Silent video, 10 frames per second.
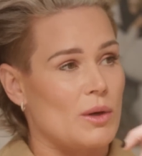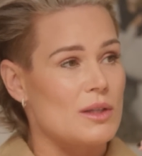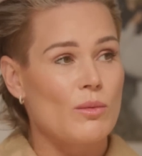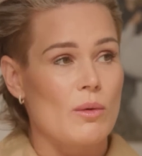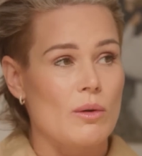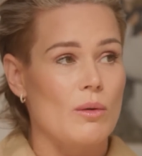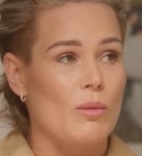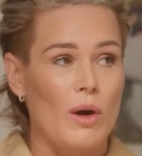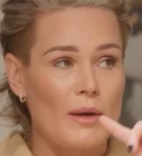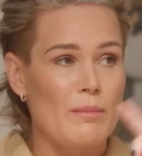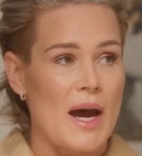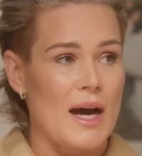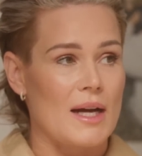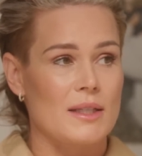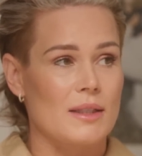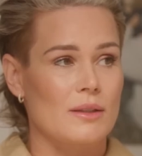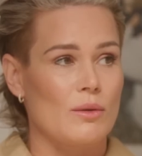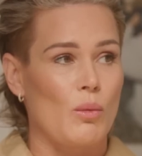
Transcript: because one pass